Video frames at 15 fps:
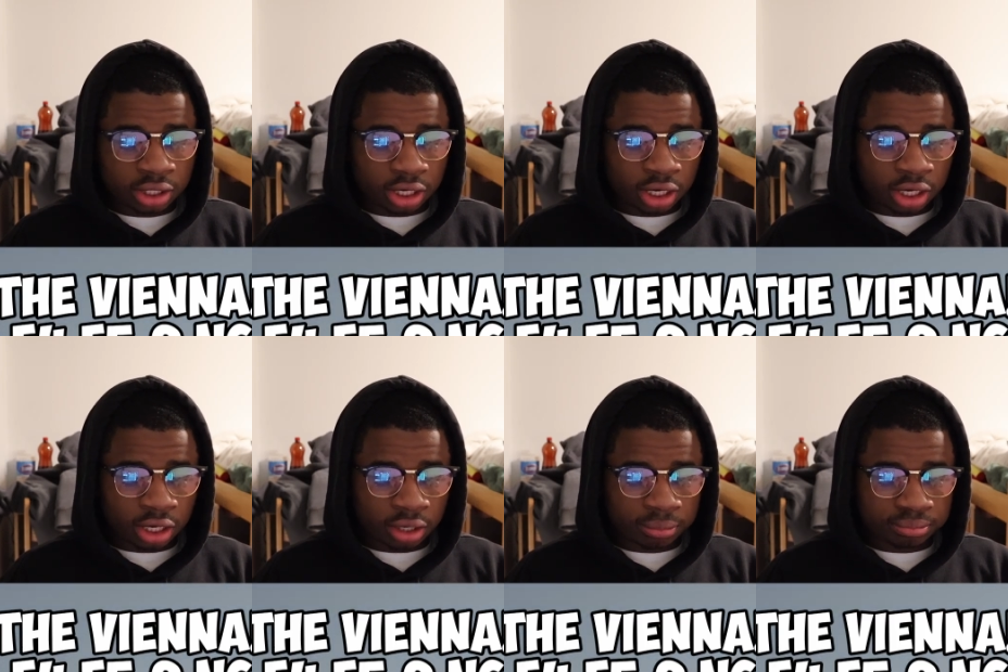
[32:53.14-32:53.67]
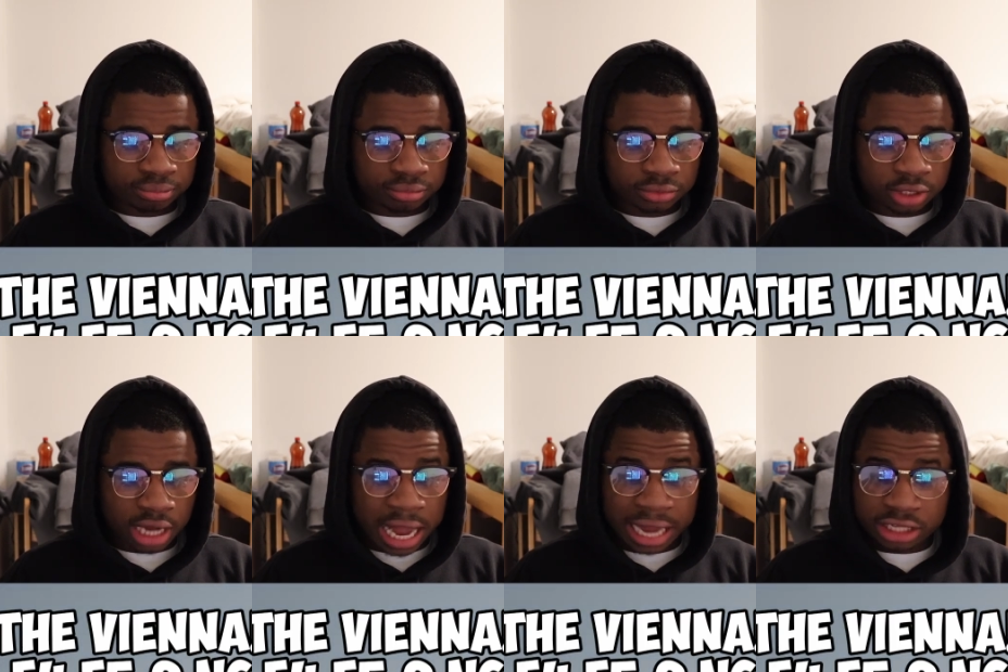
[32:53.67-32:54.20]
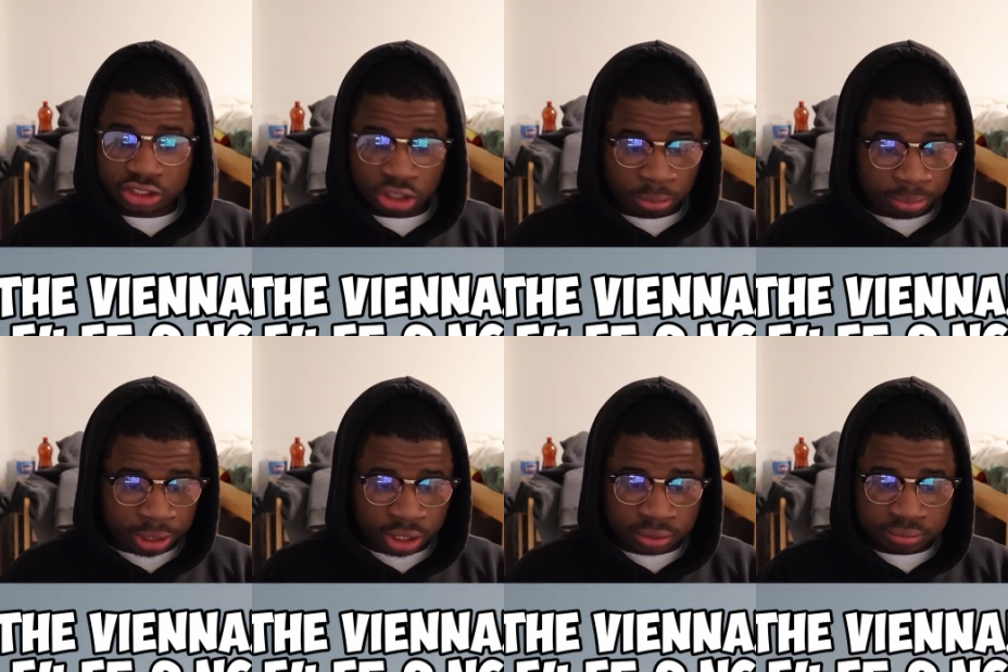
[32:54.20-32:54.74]
I
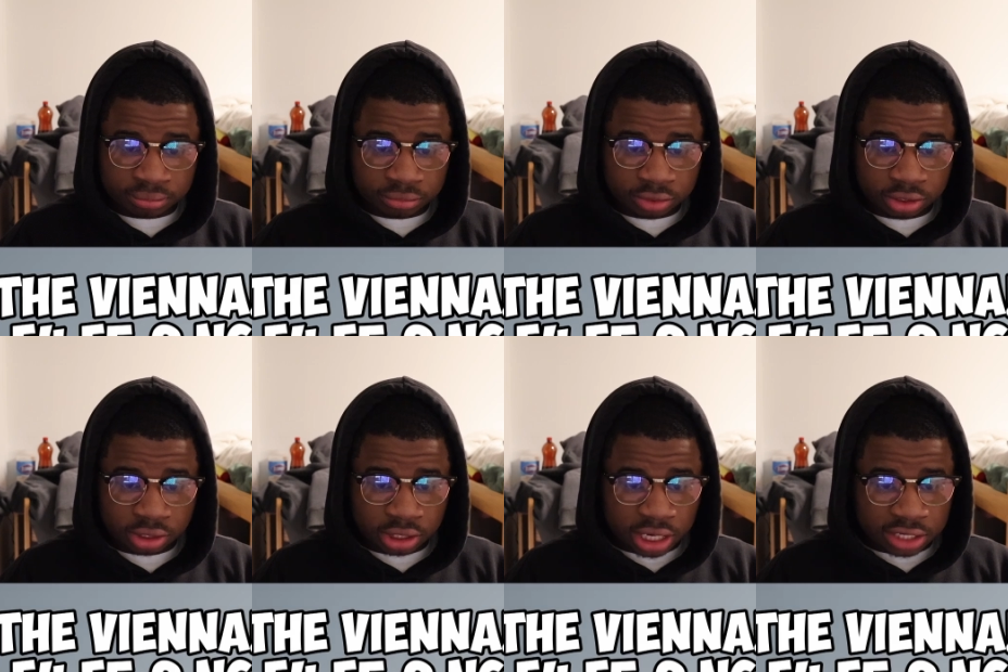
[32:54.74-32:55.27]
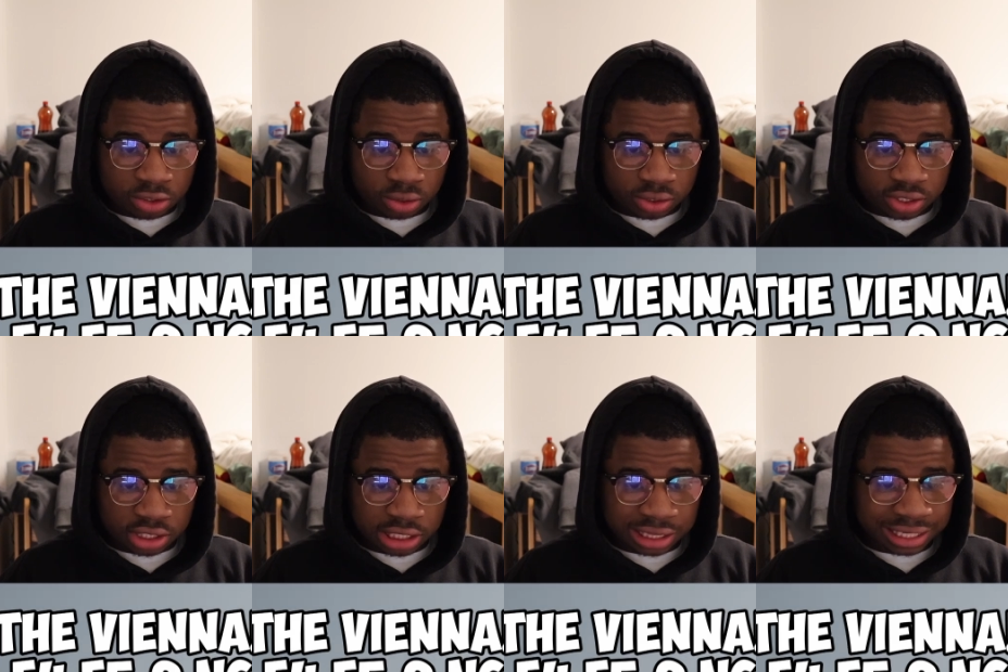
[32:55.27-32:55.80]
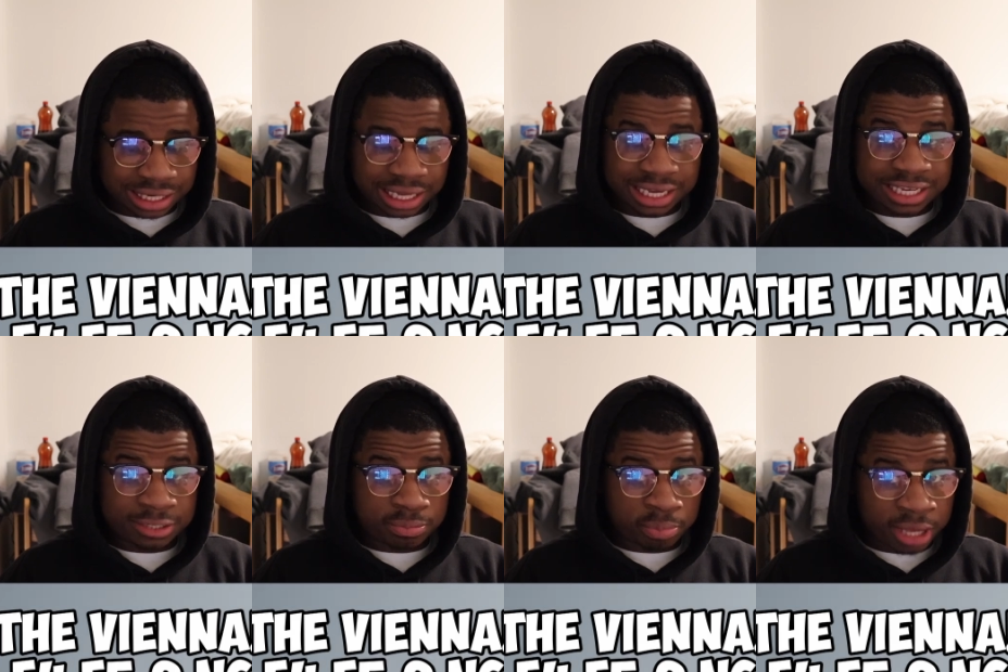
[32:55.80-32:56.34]
jump in. As you can see, the
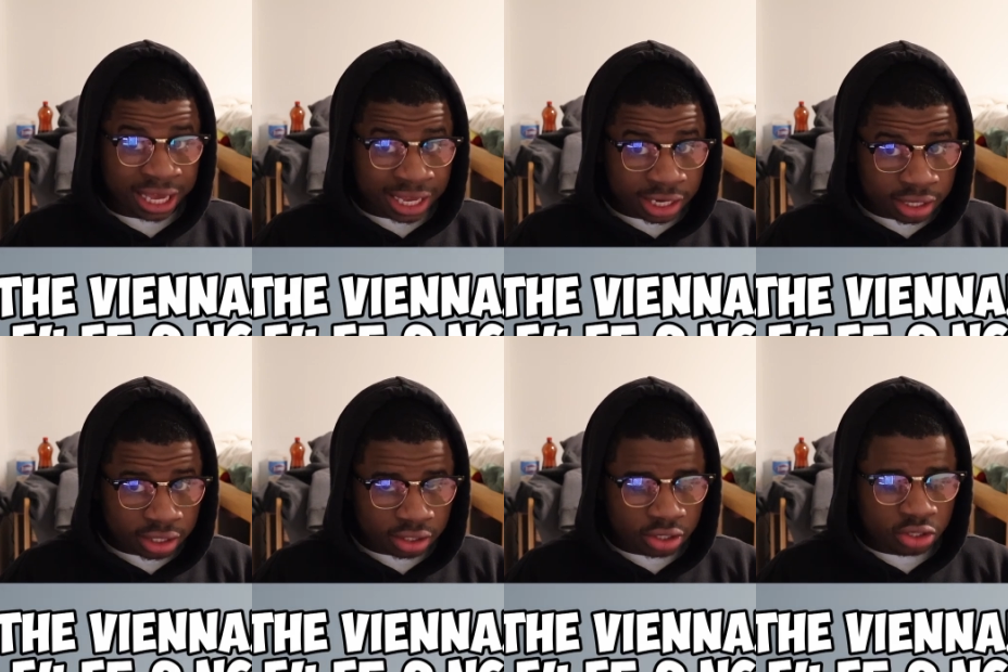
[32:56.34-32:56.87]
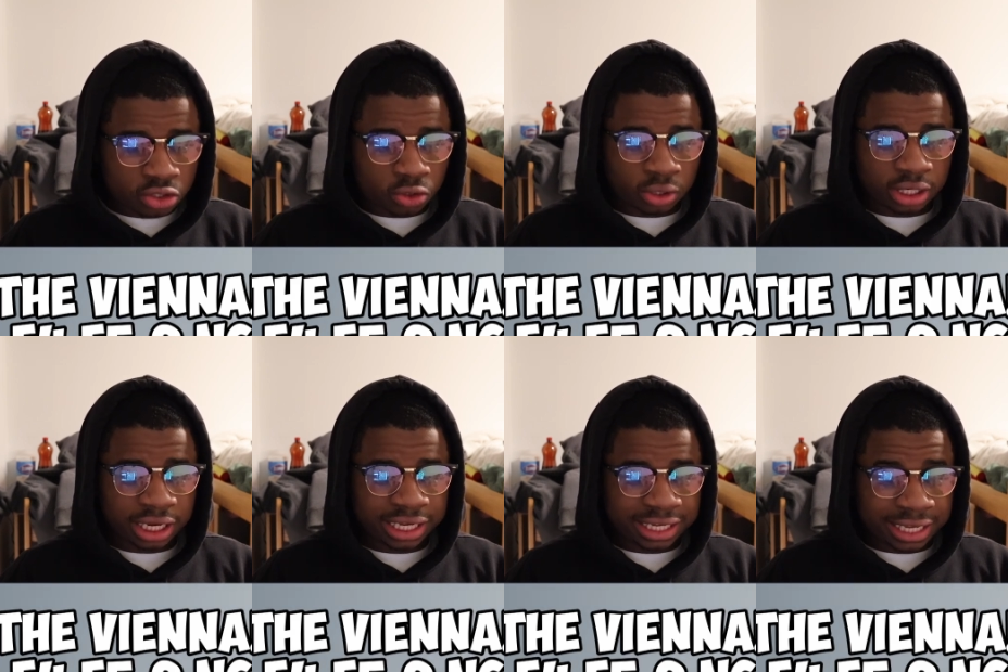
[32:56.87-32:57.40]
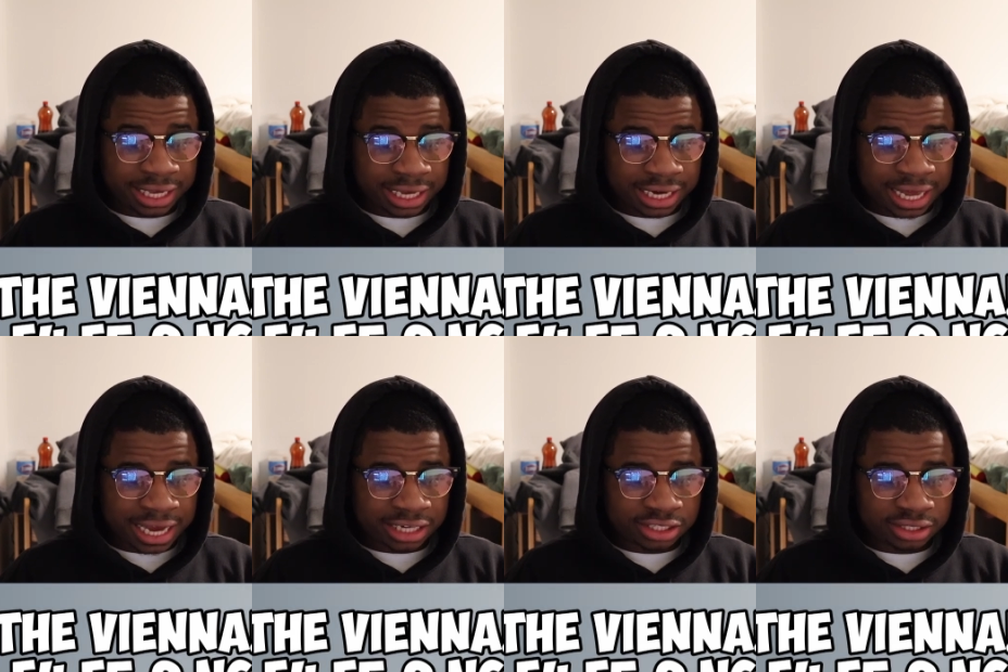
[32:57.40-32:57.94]
knight is pinned, so the knight
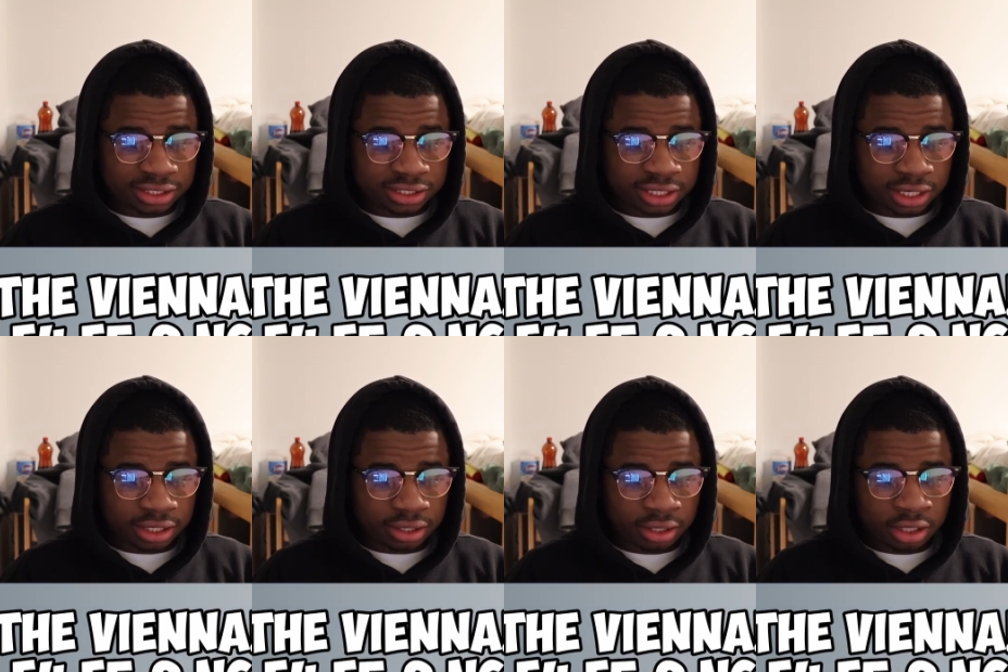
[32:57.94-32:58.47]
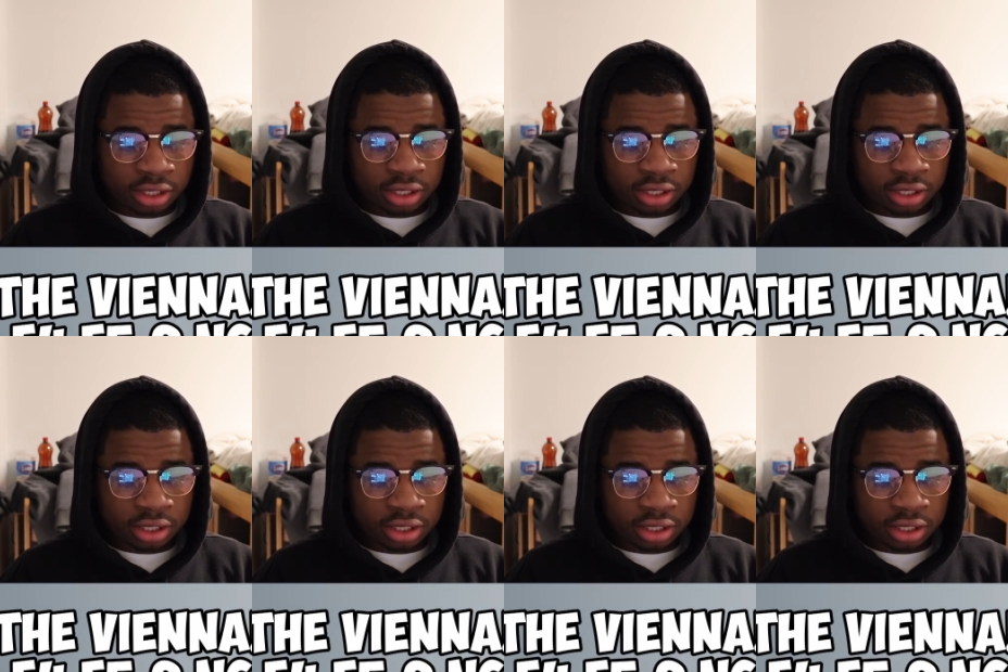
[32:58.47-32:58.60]
can't actually take.